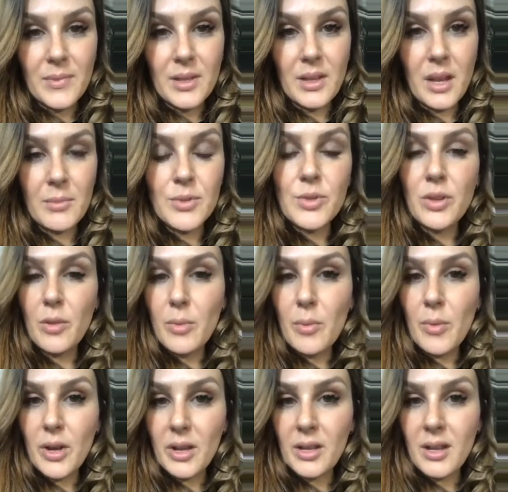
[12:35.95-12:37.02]
And I'm sure you've been
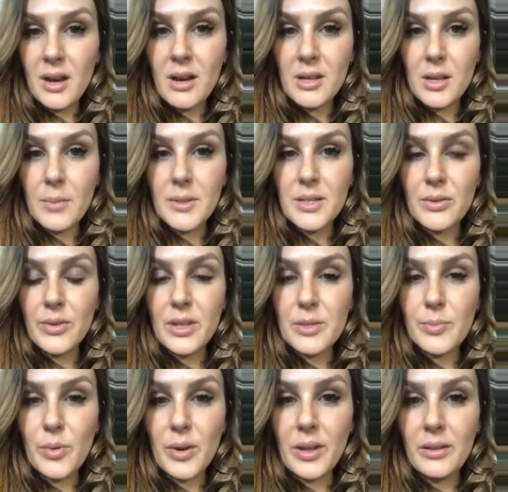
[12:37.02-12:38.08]
working hard up until this
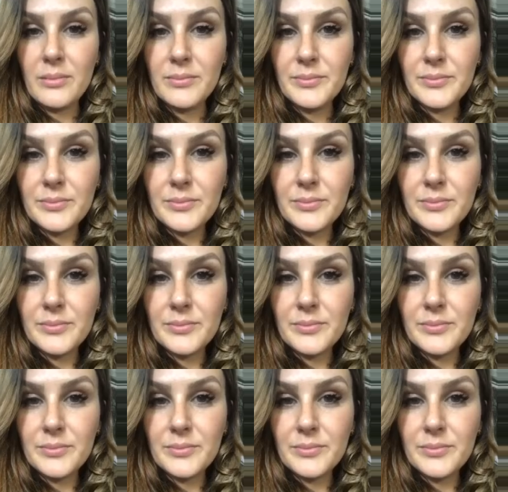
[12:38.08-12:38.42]
point,